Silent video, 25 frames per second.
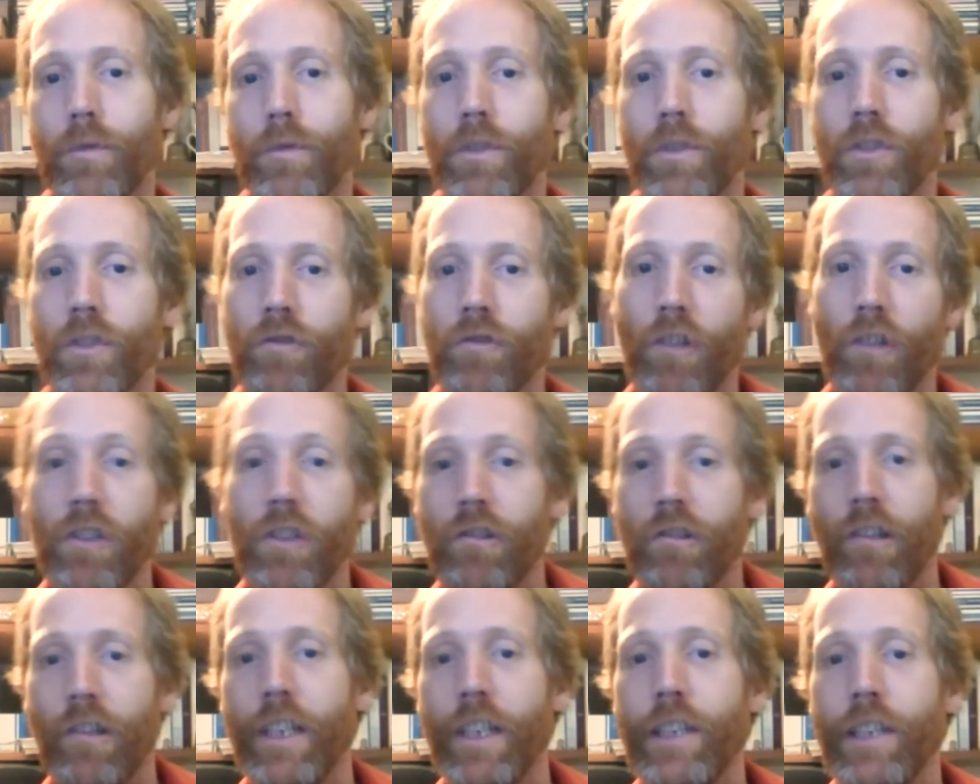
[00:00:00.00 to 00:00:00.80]

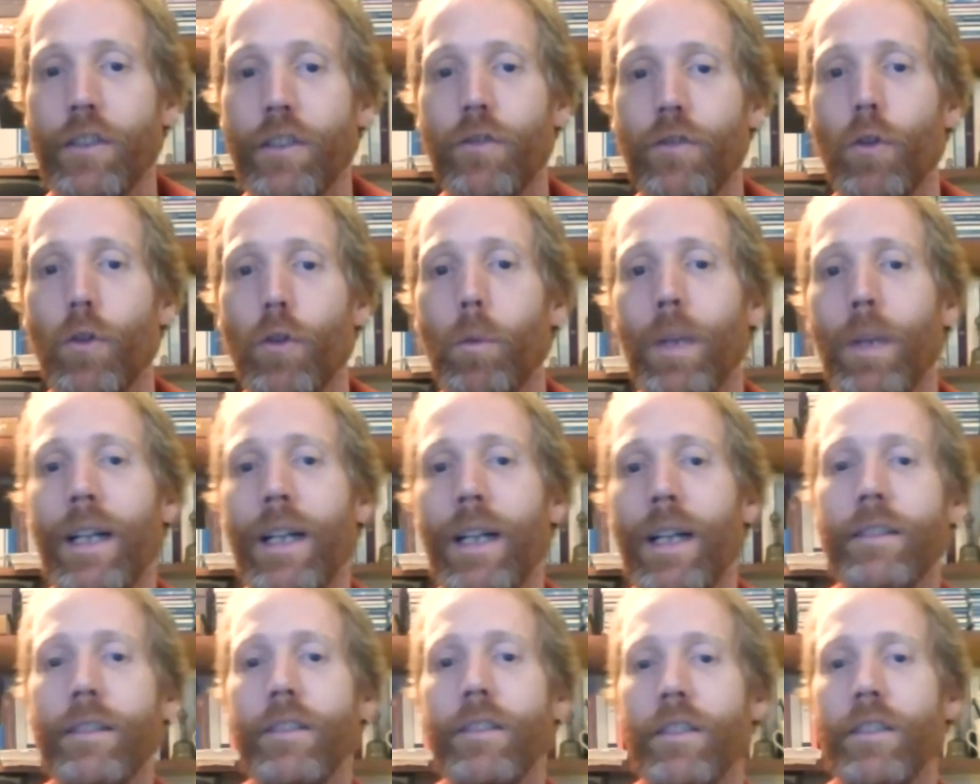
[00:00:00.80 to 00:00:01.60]
structurally useful
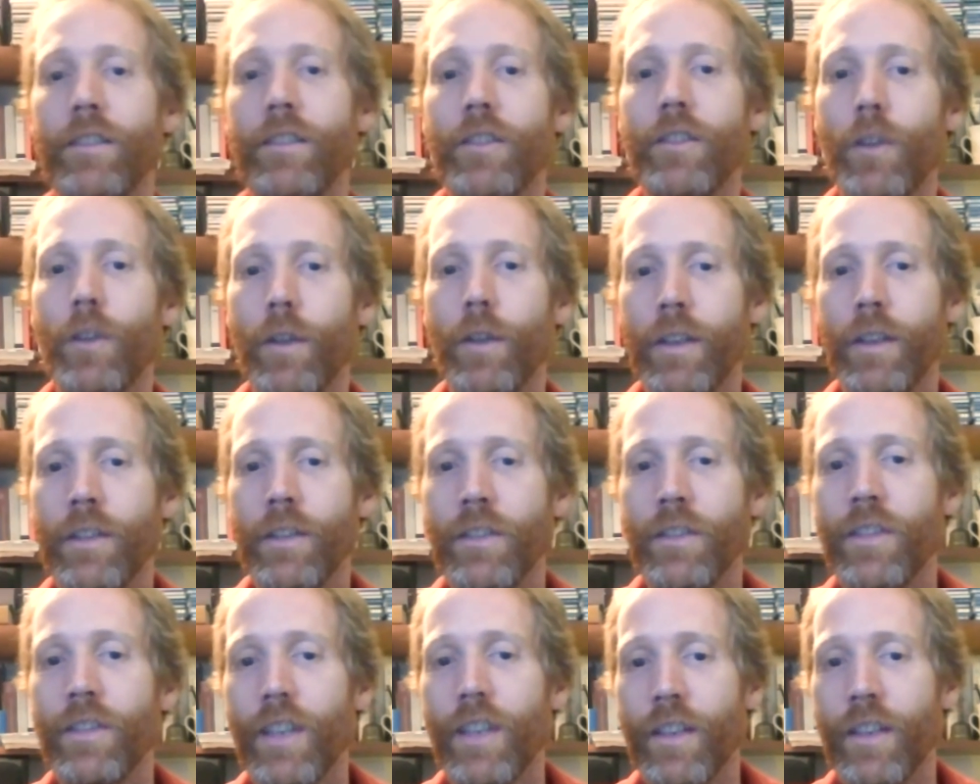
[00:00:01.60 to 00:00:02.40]
plants and so on
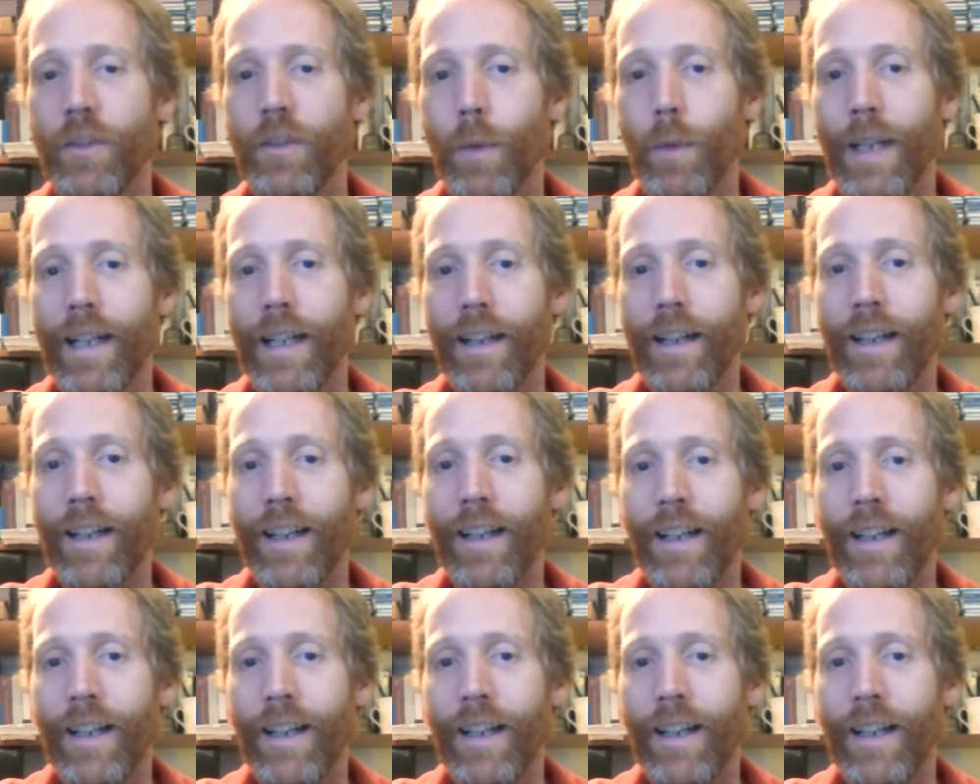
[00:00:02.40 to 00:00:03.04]
as well.